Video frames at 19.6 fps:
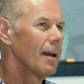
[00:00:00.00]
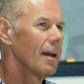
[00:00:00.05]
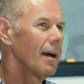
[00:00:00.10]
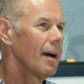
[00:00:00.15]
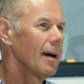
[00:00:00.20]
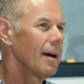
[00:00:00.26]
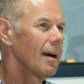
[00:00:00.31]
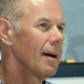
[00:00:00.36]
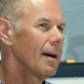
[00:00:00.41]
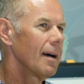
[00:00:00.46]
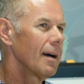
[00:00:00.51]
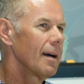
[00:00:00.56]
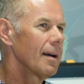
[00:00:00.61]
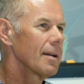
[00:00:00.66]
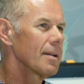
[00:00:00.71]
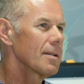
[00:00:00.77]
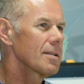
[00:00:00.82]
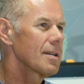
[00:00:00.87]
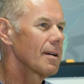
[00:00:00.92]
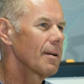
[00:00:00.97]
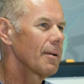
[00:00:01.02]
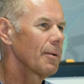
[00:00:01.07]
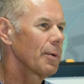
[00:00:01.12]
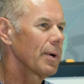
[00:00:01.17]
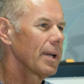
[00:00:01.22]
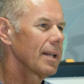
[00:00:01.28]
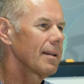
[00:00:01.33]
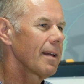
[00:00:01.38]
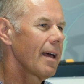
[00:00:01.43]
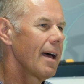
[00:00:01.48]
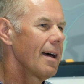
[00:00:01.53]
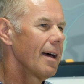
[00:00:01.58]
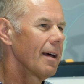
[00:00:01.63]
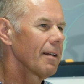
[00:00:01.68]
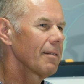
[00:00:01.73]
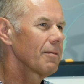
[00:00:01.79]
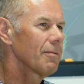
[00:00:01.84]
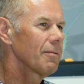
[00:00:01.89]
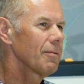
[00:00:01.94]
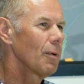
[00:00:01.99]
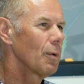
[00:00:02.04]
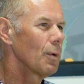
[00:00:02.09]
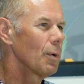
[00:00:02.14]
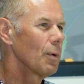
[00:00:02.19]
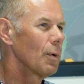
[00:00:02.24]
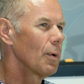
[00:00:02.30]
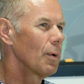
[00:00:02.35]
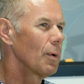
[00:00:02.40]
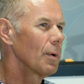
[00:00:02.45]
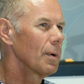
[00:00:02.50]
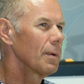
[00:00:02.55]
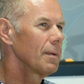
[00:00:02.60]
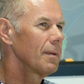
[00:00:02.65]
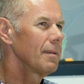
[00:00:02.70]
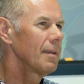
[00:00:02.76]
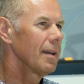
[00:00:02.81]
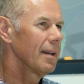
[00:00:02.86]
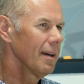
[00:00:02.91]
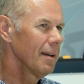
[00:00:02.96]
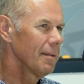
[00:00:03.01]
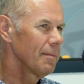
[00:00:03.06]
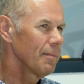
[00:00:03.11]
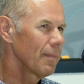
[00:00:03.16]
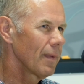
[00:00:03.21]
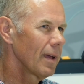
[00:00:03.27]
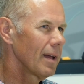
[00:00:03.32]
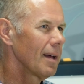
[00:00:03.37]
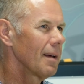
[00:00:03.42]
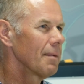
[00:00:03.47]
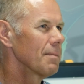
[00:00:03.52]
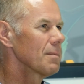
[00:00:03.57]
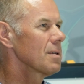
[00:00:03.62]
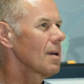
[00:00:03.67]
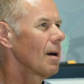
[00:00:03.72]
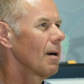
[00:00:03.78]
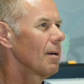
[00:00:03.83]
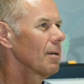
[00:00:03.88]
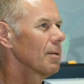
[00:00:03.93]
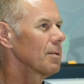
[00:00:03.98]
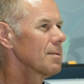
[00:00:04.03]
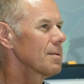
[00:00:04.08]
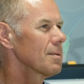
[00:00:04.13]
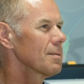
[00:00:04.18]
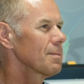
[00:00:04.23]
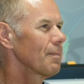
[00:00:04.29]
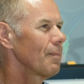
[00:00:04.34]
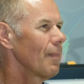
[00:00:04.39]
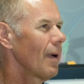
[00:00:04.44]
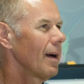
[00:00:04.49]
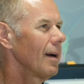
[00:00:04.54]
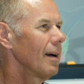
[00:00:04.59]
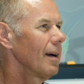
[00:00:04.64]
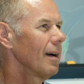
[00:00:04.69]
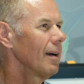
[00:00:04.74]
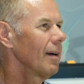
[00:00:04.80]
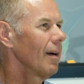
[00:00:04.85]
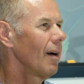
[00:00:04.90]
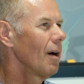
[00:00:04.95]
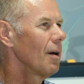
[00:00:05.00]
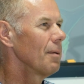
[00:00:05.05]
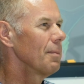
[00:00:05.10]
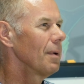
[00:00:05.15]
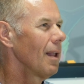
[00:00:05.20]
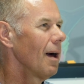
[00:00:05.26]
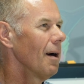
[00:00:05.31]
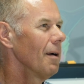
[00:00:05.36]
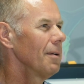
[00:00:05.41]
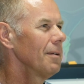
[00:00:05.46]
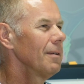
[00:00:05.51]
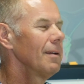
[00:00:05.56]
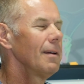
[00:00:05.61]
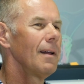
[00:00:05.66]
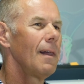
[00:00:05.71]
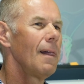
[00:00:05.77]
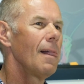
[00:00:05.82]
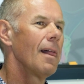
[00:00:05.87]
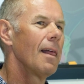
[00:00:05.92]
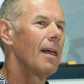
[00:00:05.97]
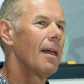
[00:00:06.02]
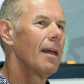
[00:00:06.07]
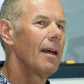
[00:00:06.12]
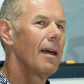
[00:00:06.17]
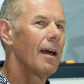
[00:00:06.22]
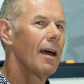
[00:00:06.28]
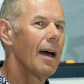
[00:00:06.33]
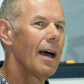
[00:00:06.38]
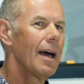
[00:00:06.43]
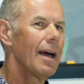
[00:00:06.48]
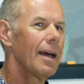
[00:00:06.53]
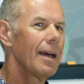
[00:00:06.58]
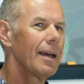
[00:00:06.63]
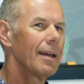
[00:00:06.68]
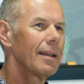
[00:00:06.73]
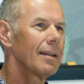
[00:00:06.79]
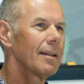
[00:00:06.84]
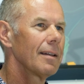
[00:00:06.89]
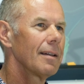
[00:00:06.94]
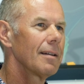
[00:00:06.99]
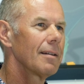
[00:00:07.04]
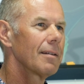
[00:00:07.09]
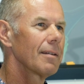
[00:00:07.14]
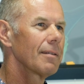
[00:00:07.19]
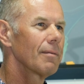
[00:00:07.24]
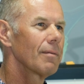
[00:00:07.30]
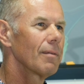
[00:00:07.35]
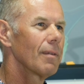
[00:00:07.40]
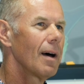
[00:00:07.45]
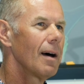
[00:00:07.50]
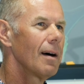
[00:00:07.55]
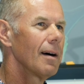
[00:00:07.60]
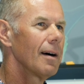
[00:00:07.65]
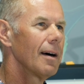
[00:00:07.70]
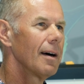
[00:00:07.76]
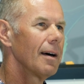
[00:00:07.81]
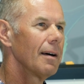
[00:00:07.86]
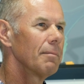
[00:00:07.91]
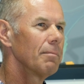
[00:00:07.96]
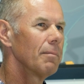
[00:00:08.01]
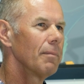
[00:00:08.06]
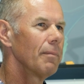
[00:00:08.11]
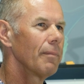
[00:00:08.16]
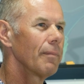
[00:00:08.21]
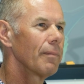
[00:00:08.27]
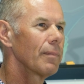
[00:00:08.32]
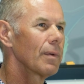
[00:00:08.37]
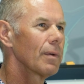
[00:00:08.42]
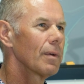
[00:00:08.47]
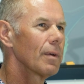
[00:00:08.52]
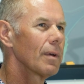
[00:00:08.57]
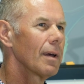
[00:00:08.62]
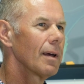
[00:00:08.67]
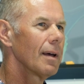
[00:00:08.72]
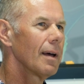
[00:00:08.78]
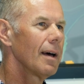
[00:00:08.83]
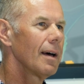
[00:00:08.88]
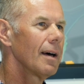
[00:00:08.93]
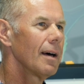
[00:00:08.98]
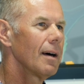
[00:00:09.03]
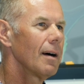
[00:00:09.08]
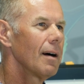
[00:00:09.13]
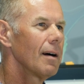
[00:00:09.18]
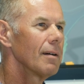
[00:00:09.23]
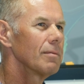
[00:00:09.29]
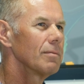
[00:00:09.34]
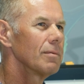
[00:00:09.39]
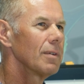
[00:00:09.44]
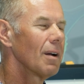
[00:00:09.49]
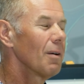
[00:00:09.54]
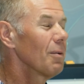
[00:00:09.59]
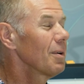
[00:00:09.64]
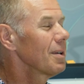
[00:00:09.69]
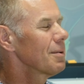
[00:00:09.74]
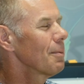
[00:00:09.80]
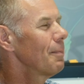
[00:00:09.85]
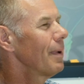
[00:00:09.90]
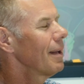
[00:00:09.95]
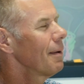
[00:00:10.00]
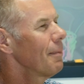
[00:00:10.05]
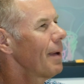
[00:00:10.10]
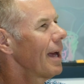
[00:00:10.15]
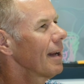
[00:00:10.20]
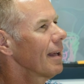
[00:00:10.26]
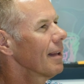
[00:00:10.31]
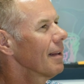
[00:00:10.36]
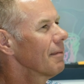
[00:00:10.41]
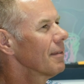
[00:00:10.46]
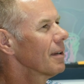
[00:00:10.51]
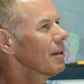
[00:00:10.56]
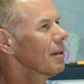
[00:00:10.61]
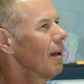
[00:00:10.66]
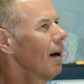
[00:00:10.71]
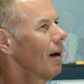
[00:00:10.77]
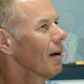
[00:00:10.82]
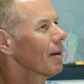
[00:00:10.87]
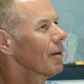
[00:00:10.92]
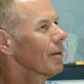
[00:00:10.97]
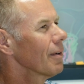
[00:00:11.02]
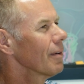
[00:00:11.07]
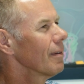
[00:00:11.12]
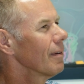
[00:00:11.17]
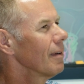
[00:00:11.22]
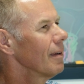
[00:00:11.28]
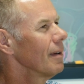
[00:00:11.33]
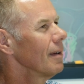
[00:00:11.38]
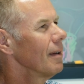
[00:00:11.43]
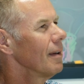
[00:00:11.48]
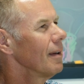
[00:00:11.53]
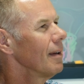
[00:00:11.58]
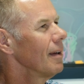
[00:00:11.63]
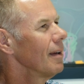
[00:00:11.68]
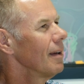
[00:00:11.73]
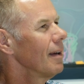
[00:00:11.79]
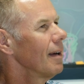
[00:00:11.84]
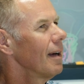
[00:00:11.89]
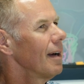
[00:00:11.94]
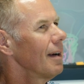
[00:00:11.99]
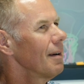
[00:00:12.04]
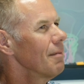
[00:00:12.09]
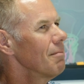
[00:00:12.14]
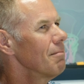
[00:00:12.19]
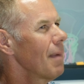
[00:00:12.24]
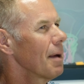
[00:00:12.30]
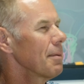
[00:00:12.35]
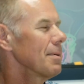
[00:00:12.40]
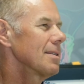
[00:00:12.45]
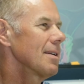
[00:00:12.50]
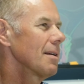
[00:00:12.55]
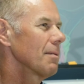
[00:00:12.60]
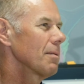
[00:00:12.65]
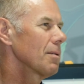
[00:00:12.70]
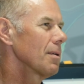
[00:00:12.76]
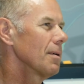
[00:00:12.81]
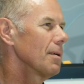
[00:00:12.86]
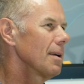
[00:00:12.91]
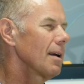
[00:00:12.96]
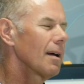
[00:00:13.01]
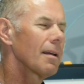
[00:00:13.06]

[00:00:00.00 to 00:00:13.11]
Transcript: Sarah went out for dinner, so I was home alone, and I went to bed about 11 o'clock, maybe 10:30.